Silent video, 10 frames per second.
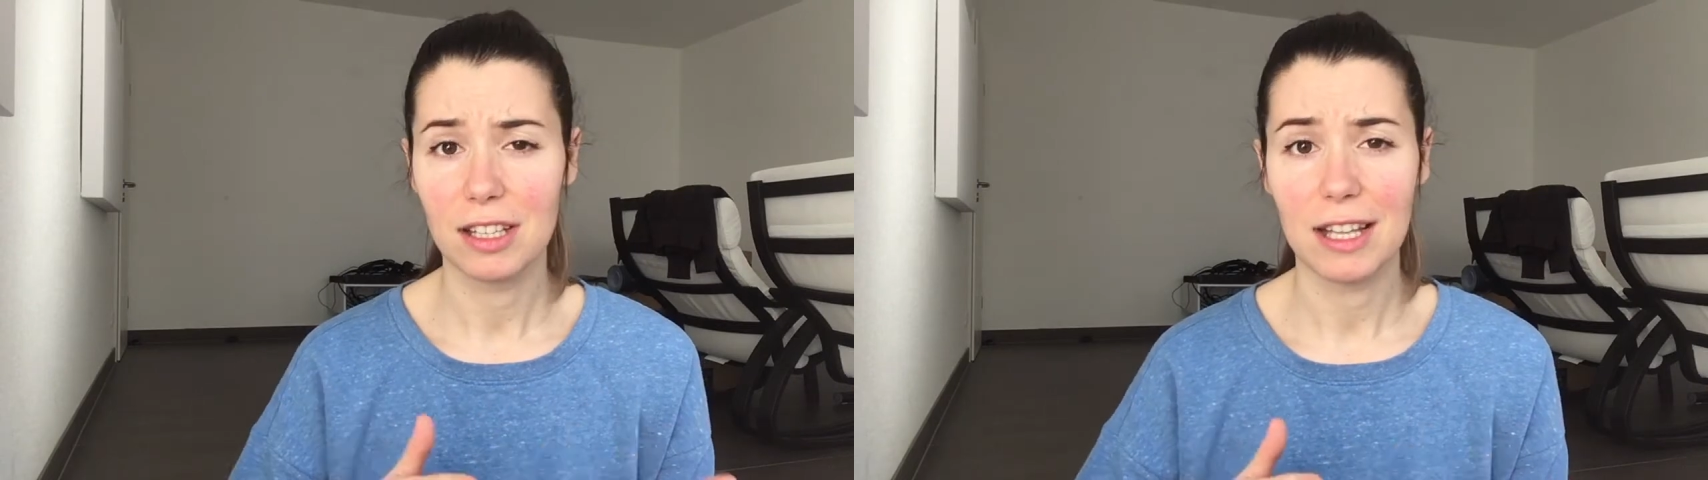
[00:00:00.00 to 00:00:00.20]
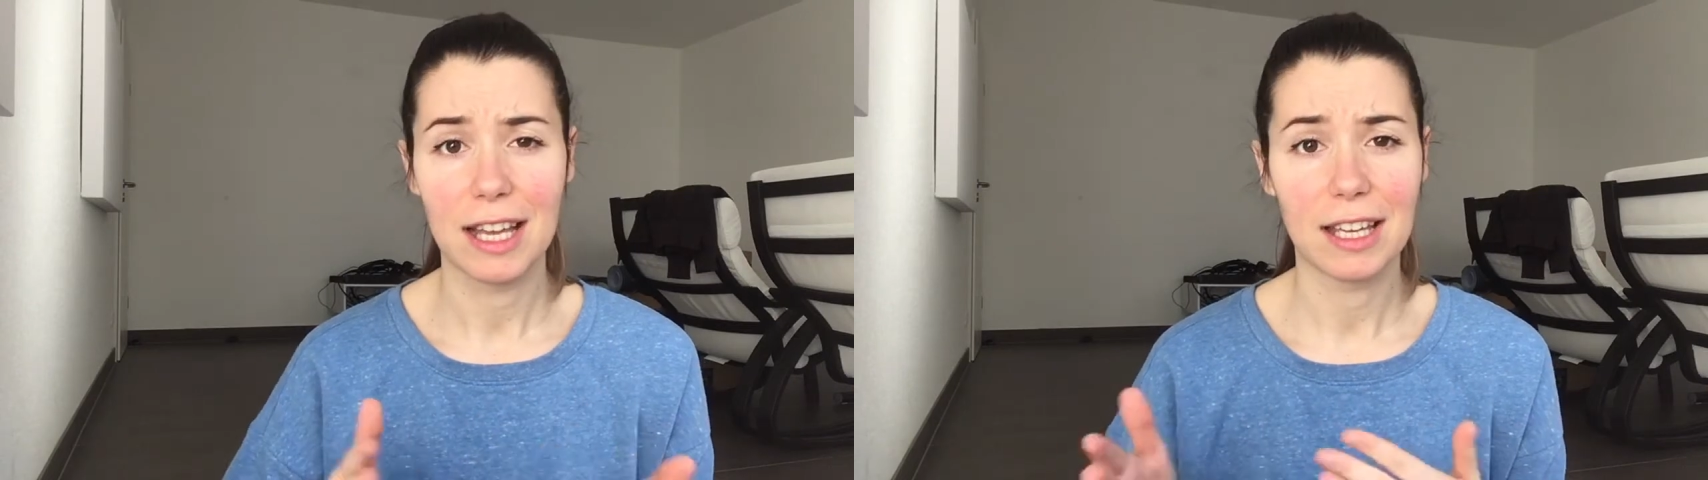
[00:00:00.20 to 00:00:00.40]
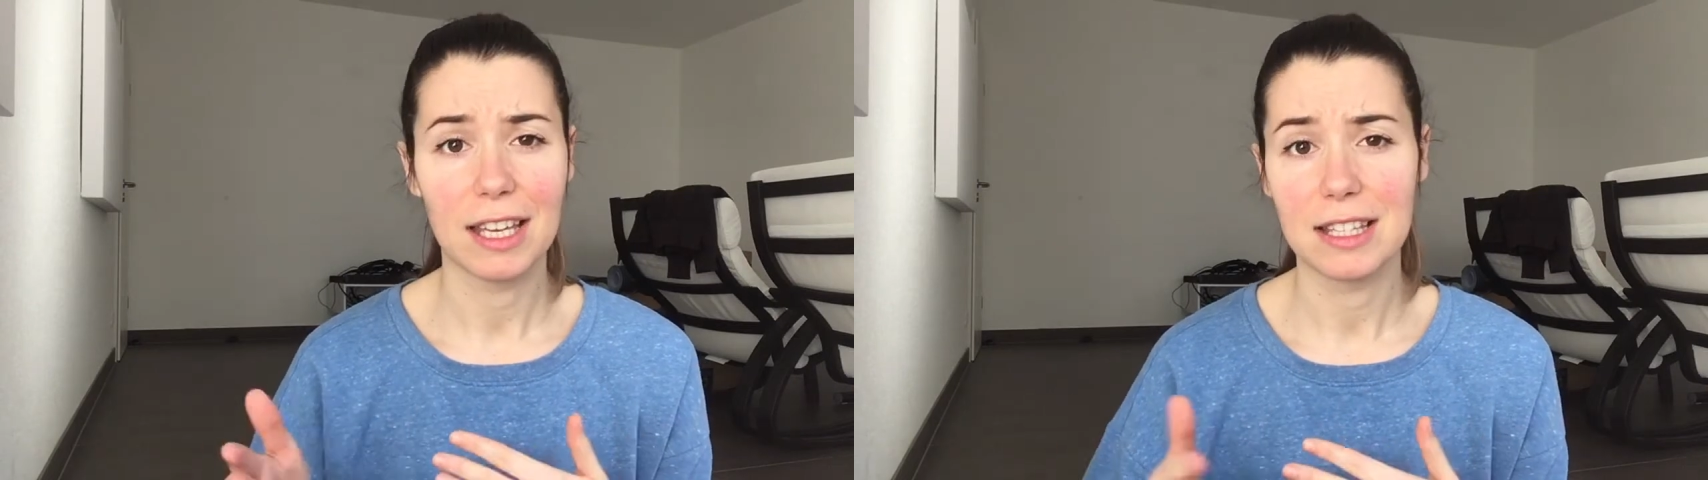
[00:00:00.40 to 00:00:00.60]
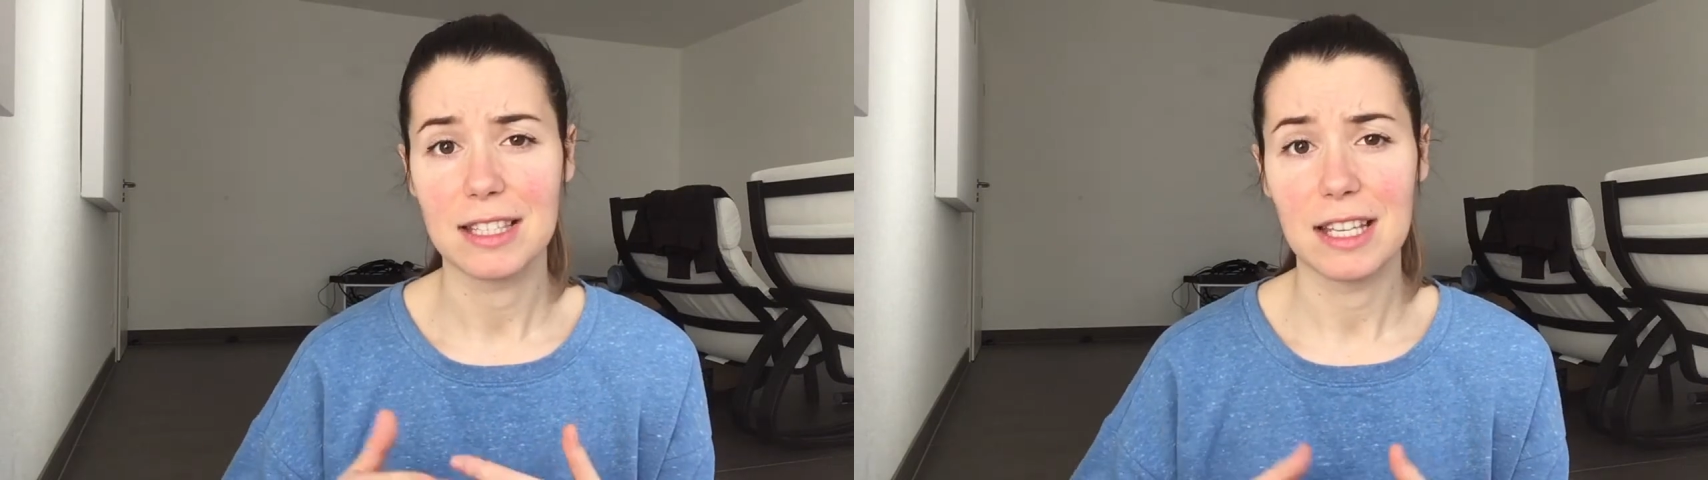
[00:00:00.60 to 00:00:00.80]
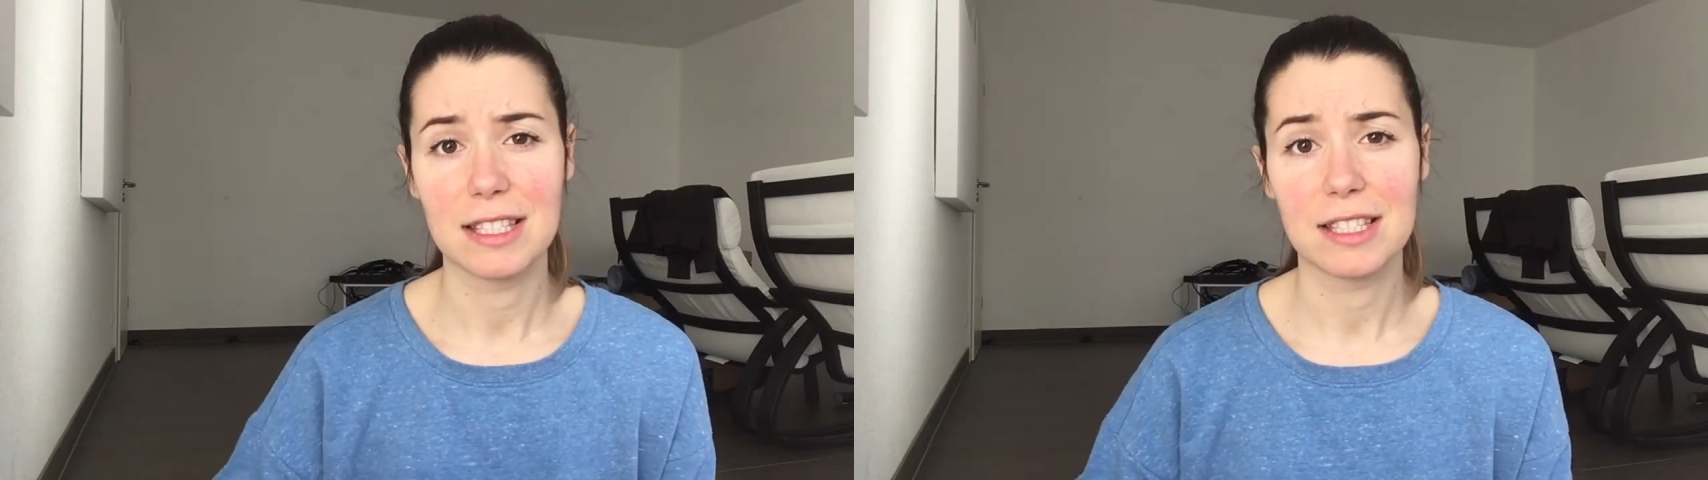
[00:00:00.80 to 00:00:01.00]
like
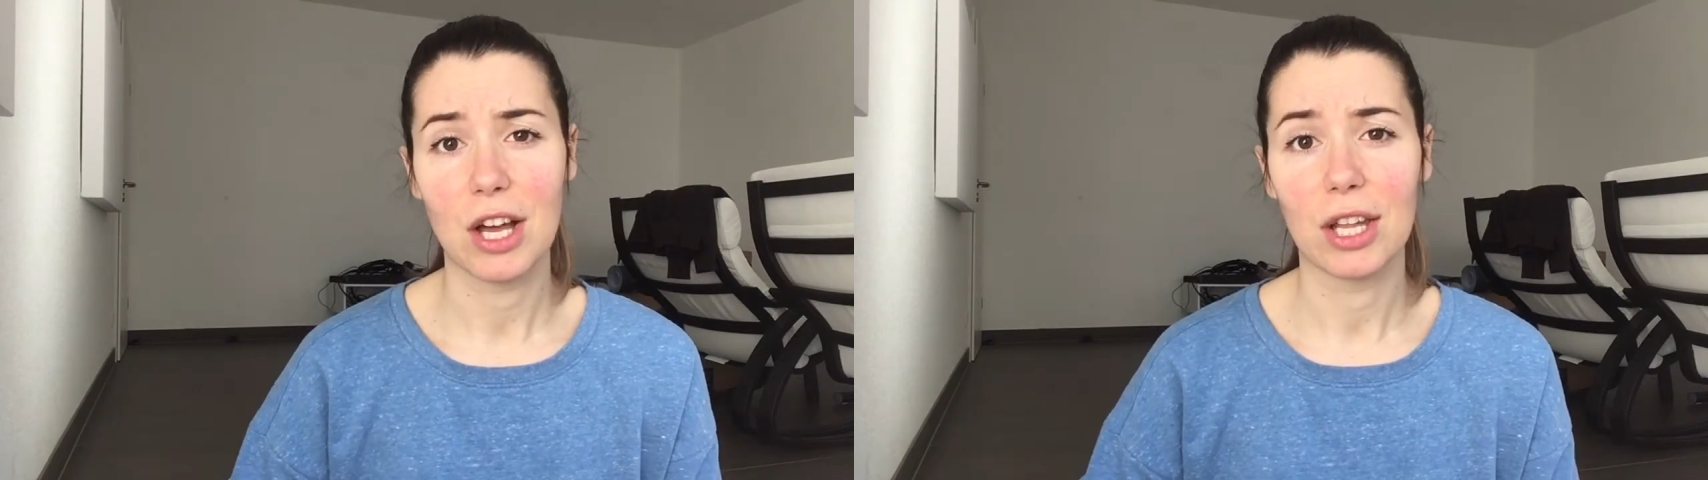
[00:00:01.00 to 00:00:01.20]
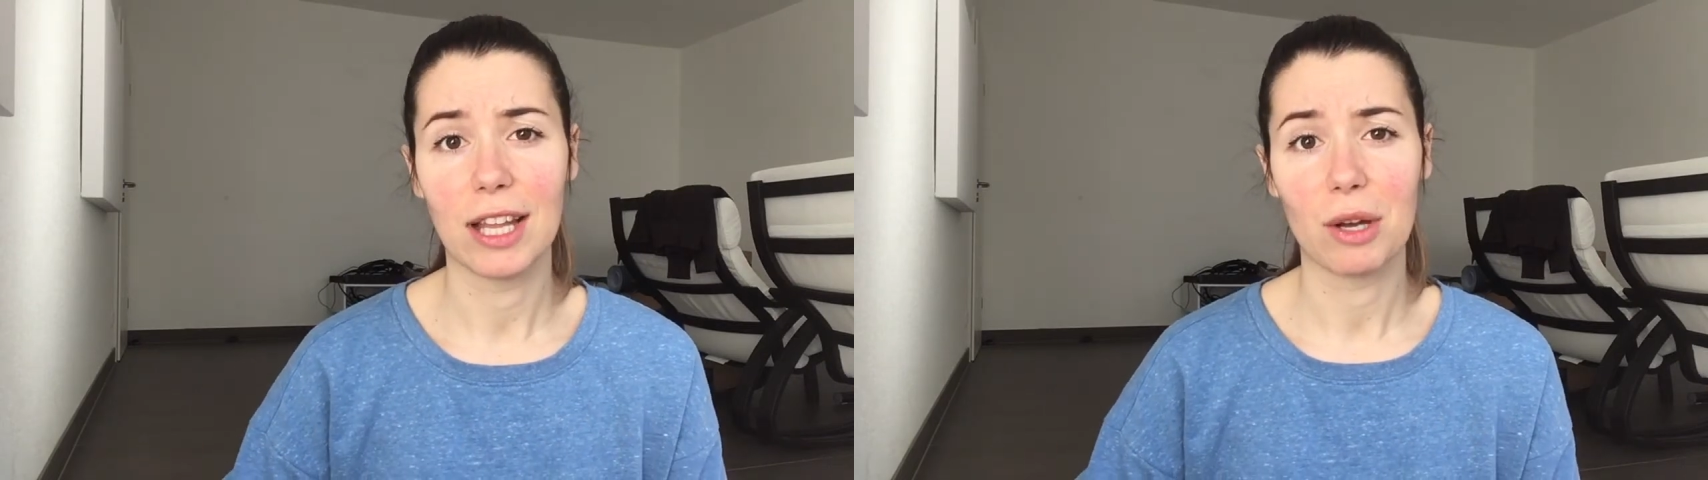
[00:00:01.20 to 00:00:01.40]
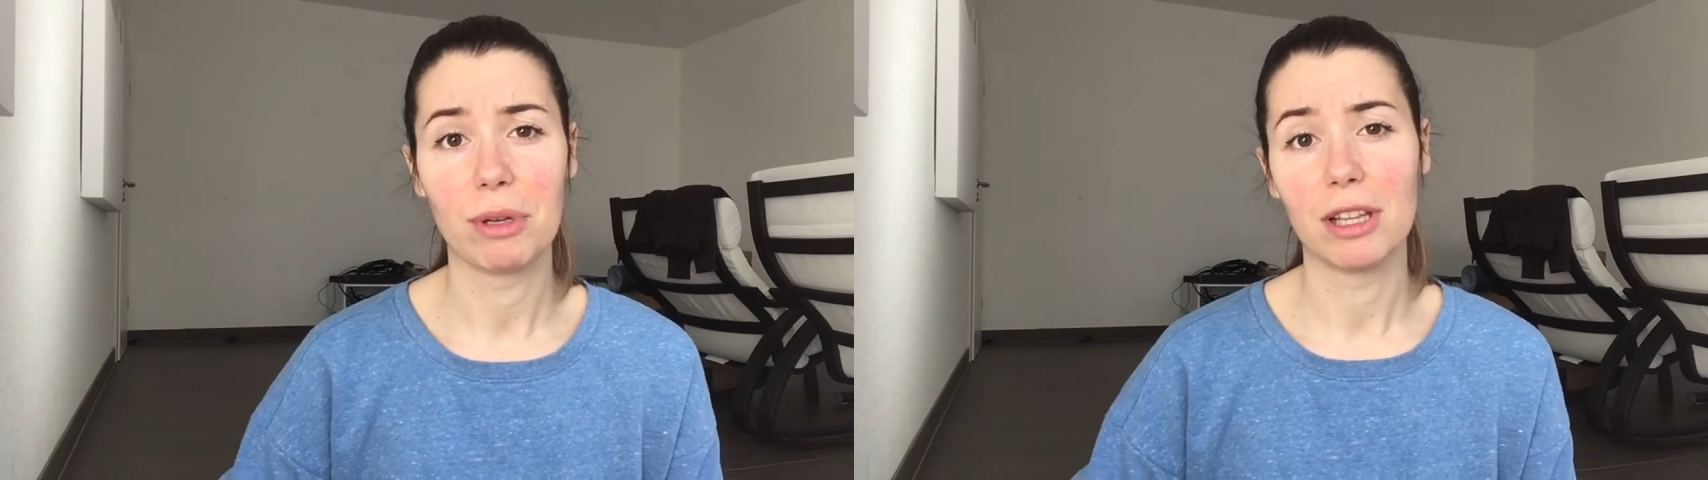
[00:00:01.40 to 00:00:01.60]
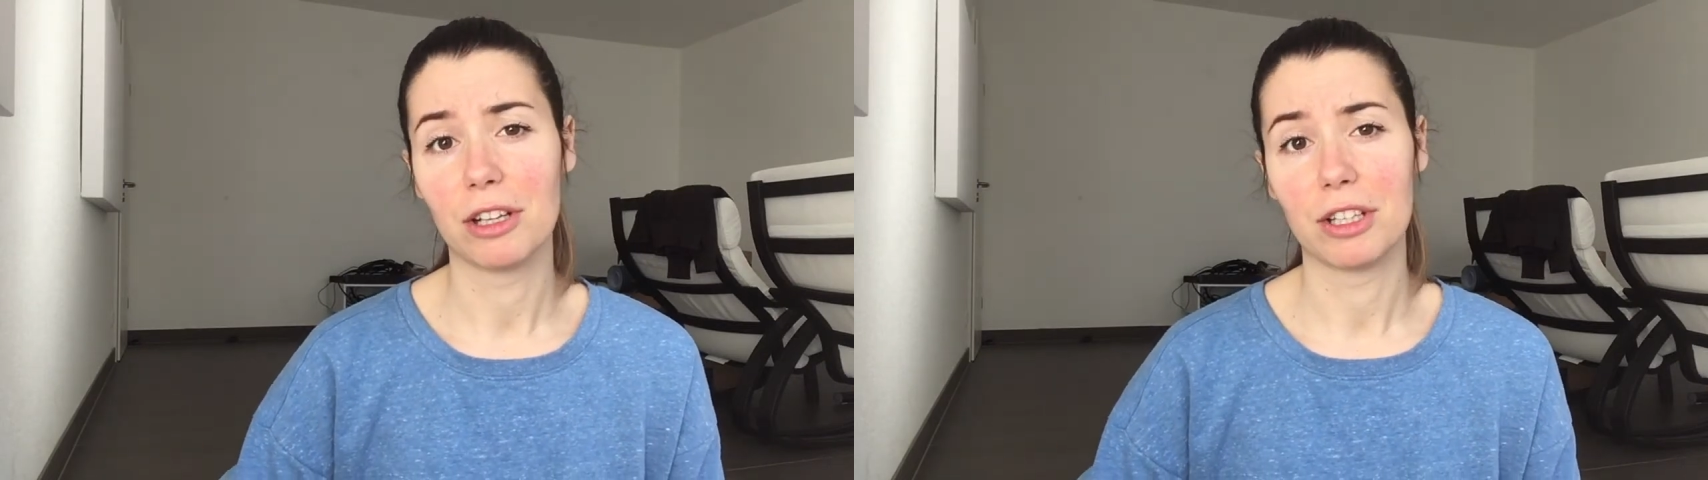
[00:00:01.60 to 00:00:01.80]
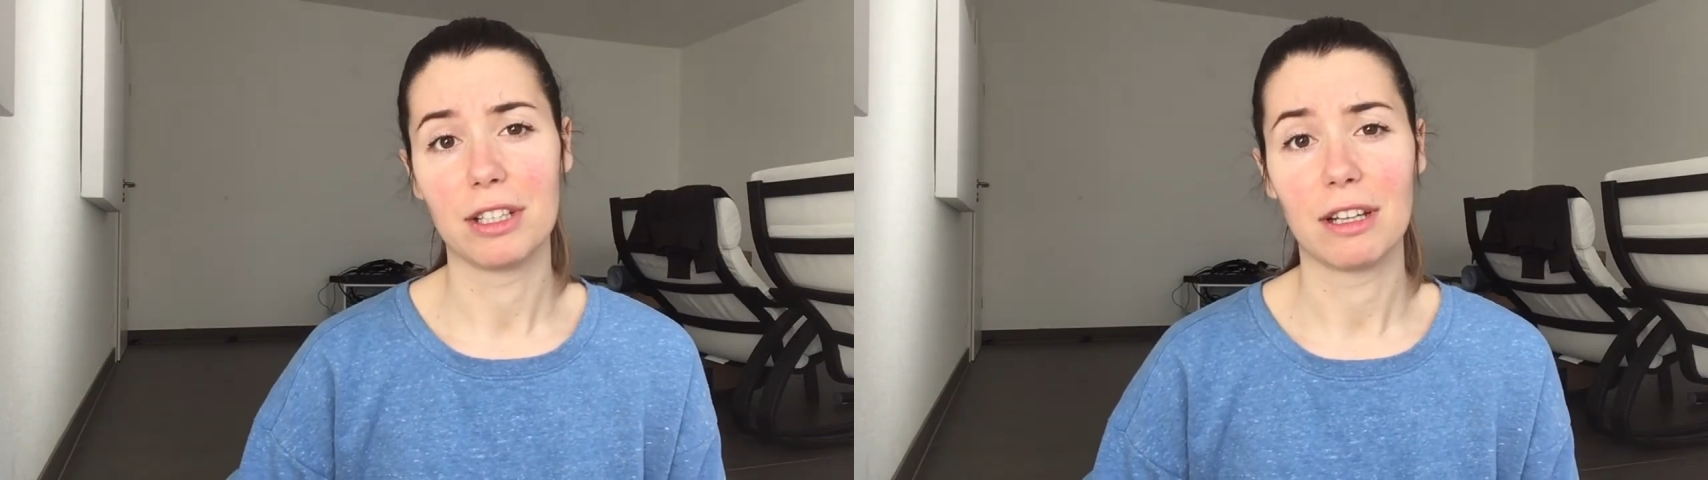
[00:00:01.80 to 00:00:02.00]
it's not like we
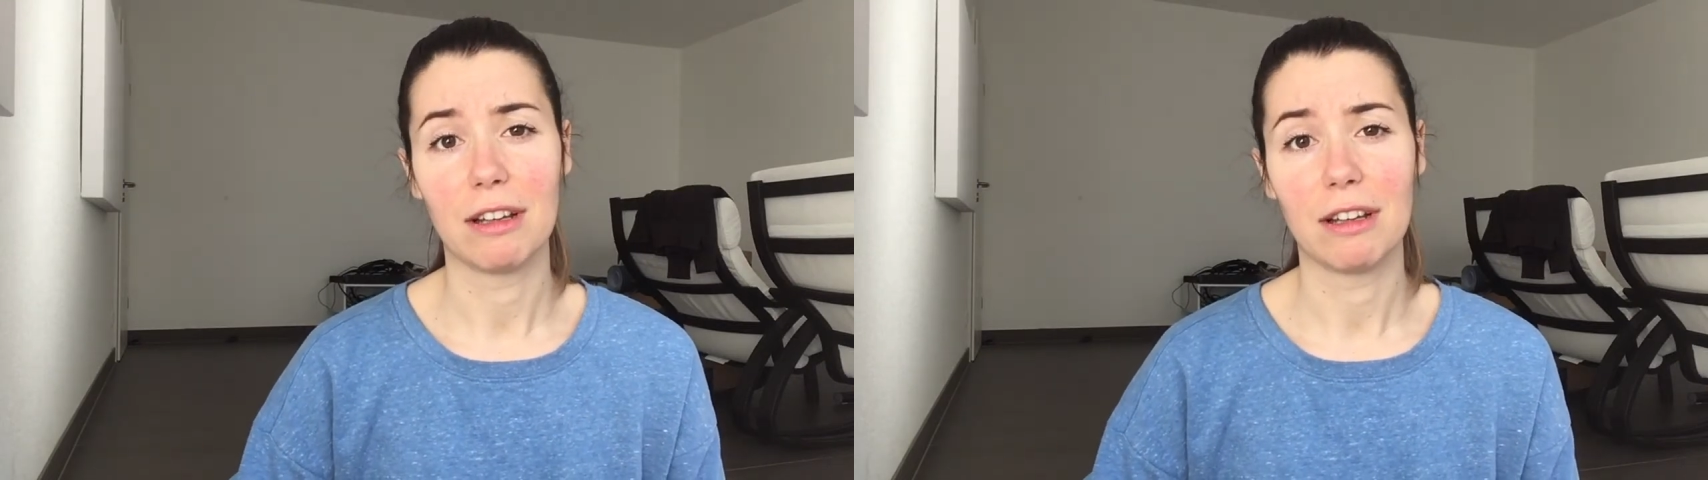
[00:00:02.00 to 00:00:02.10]
learn